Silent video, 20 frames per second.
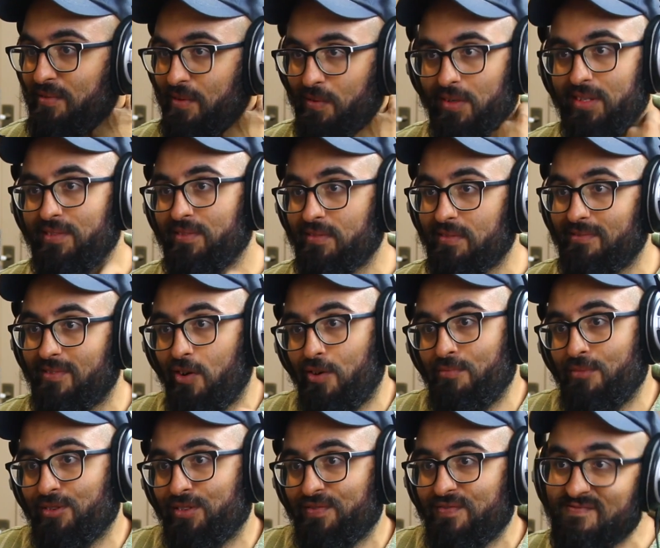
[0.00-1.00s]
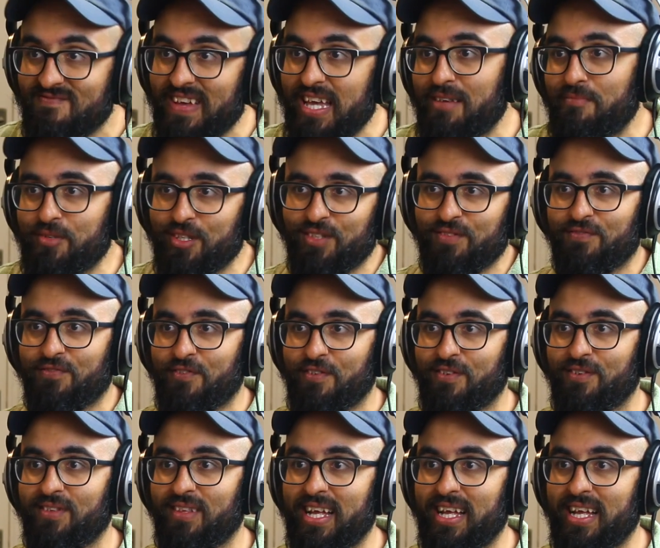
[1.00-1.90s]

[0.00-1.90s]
was almost famous for,